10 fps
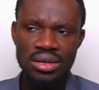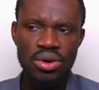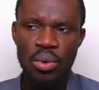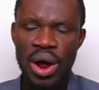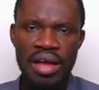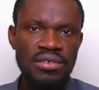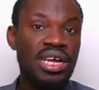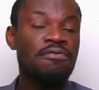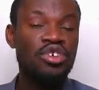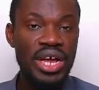or whatever.
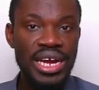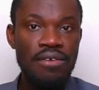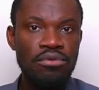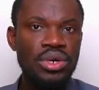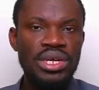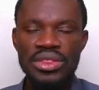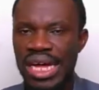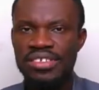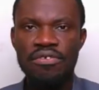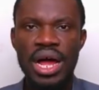If you can afford it,
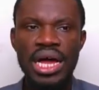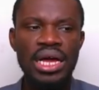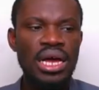that's fine.